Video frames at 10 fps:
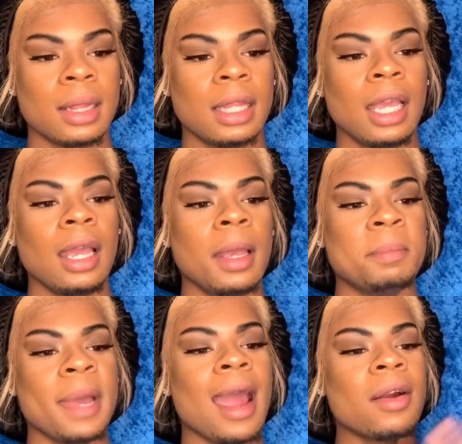the
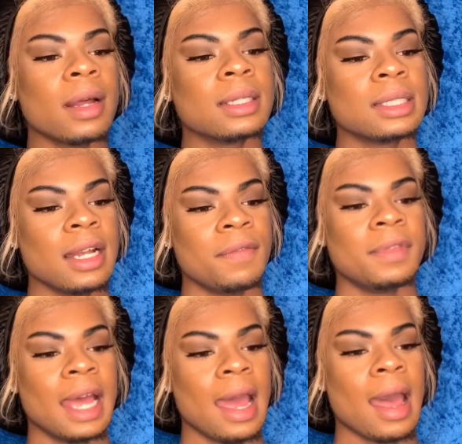background stuff
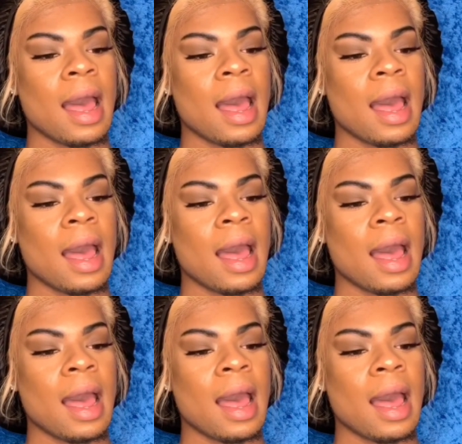that